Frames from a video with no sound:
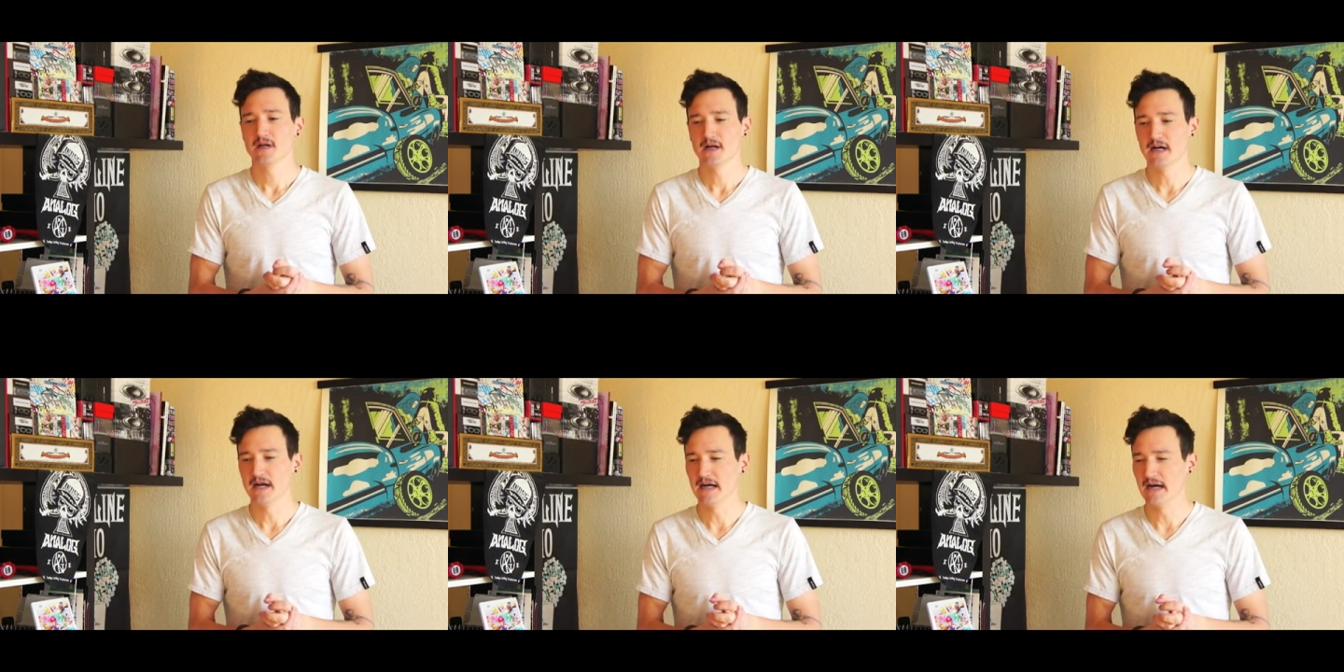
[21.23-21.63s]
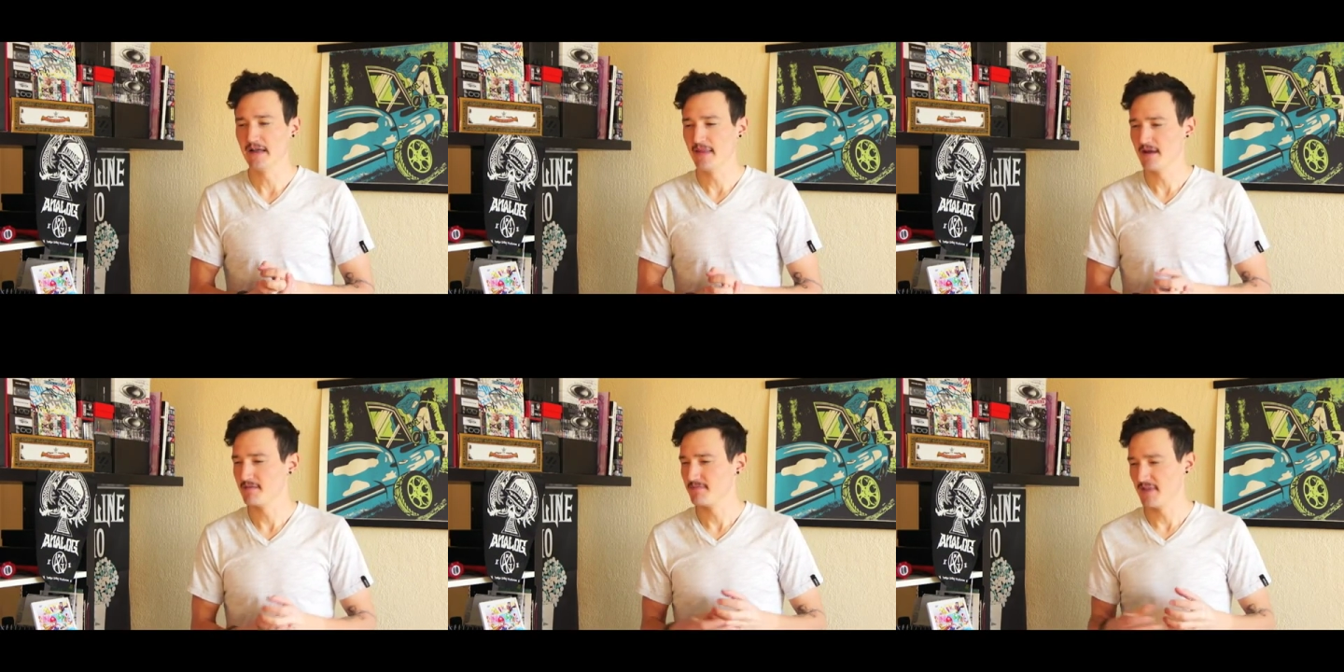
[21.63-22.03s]

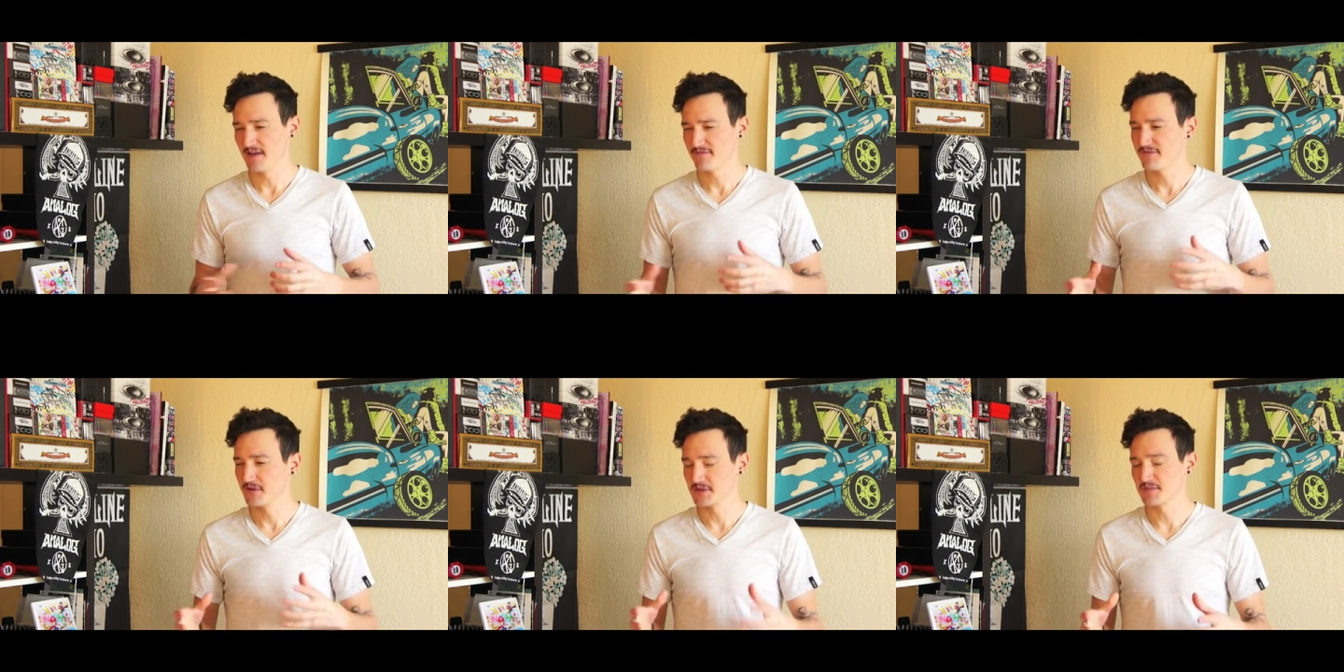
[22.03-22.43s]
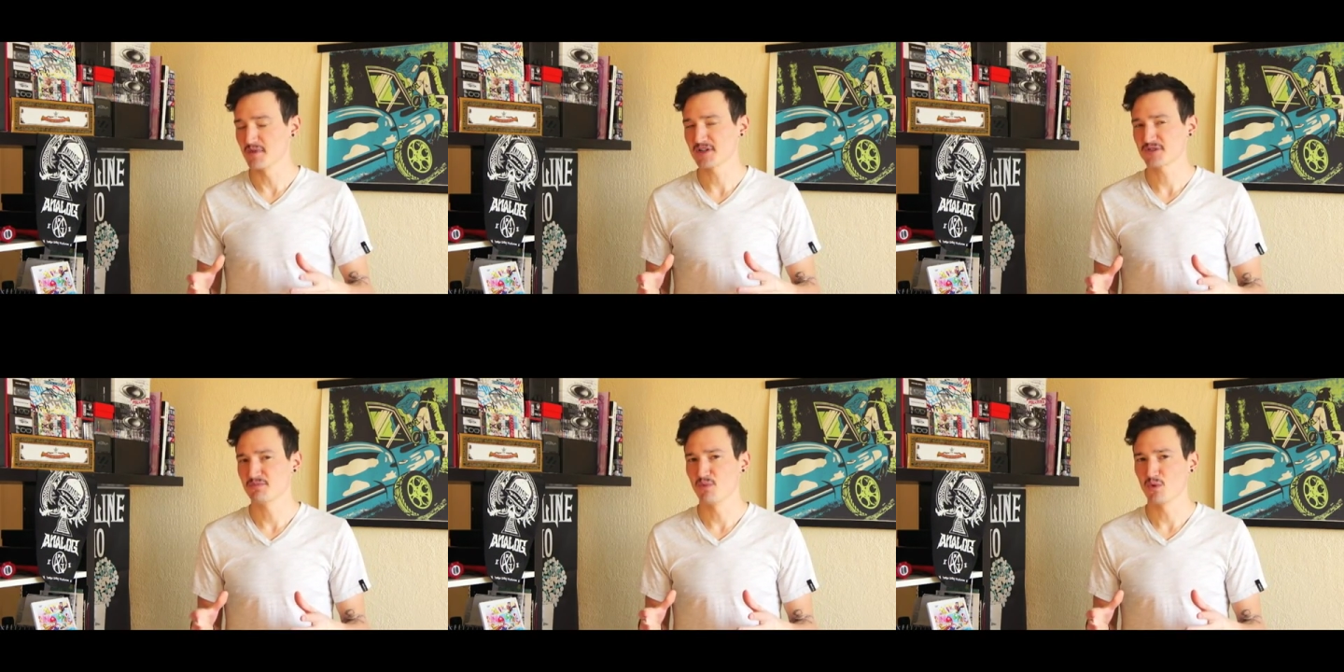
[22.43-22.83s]
that feels
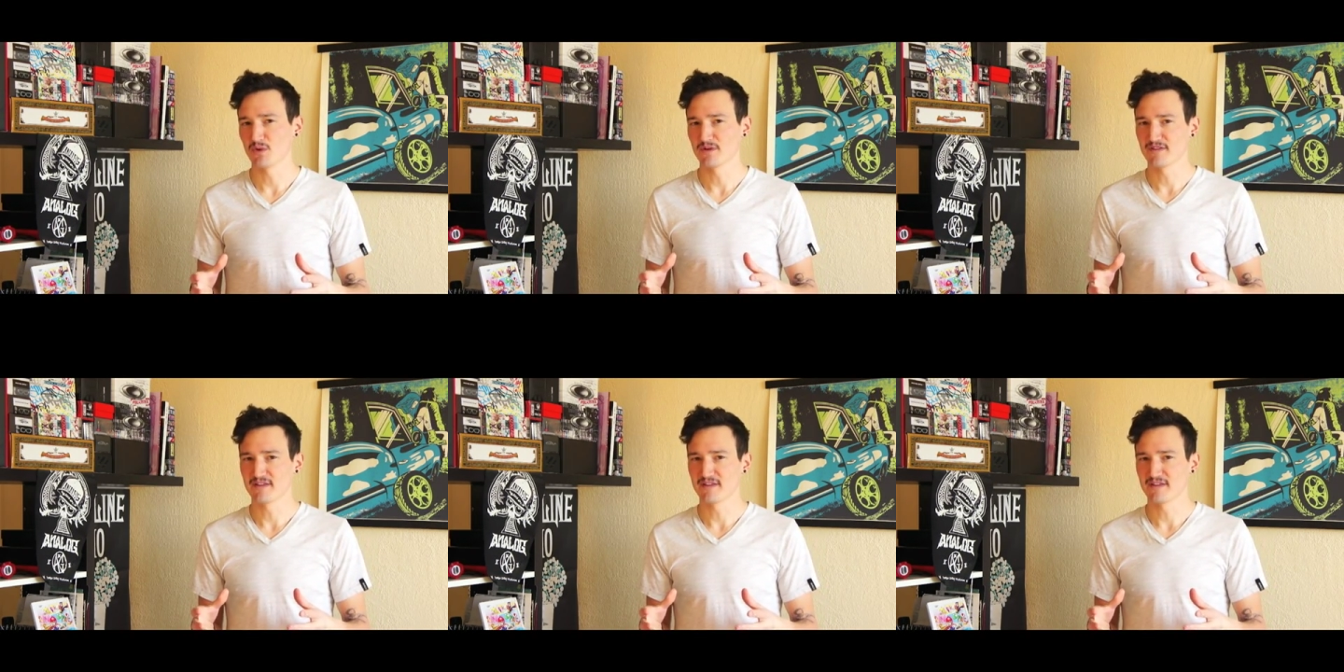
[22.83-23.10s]
much more